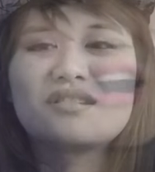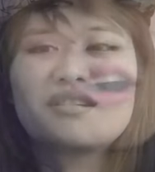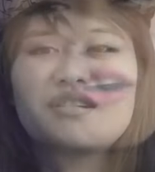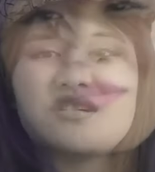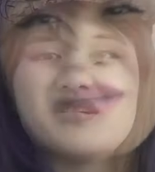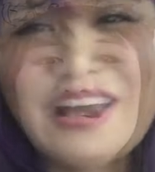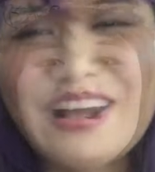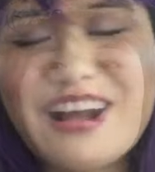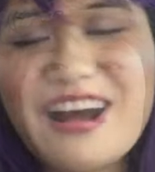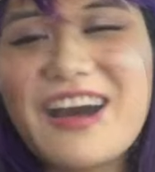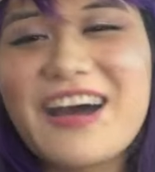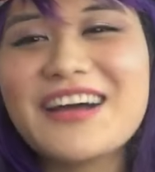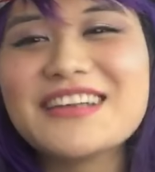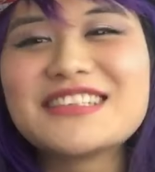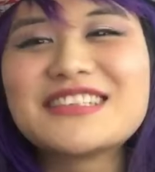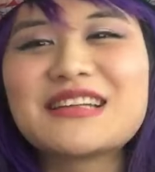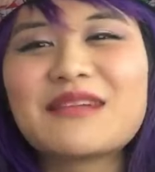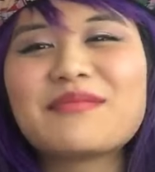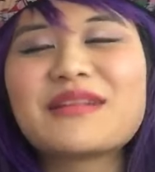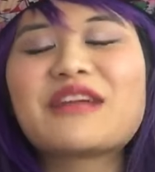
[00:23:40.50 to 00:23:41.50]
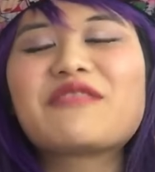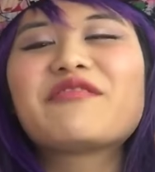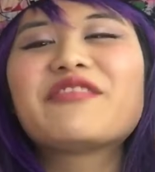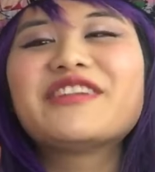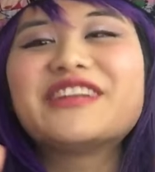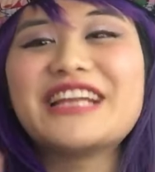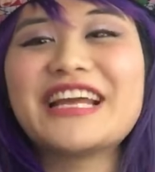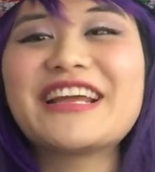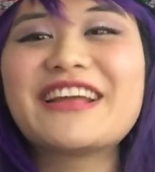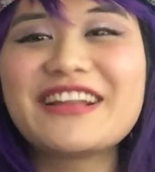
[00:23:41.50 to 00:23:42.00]
Oh my gosh, something
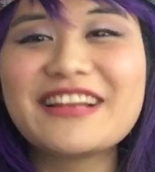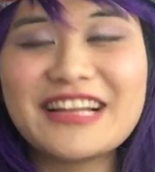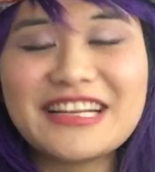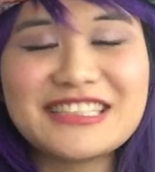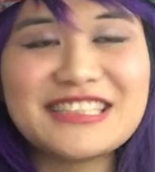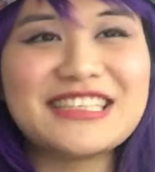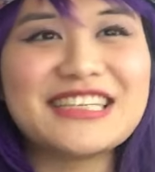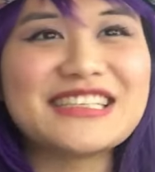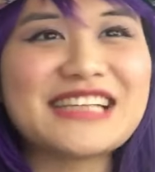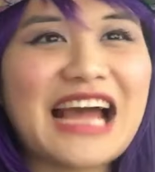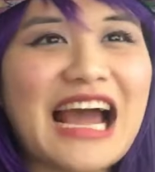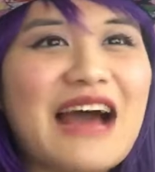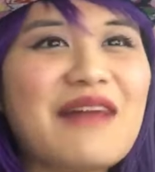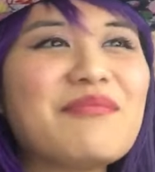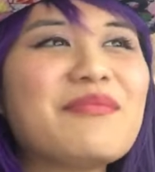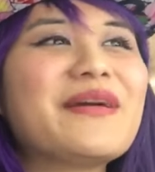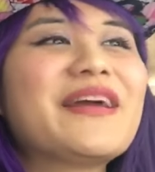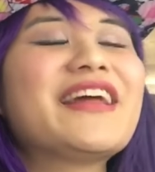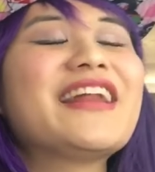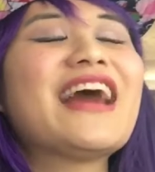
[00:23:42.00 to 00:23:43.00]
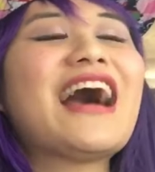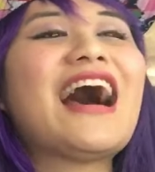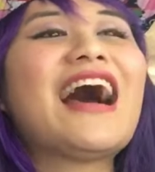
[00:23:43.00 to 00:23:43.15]
ridiculous just happened.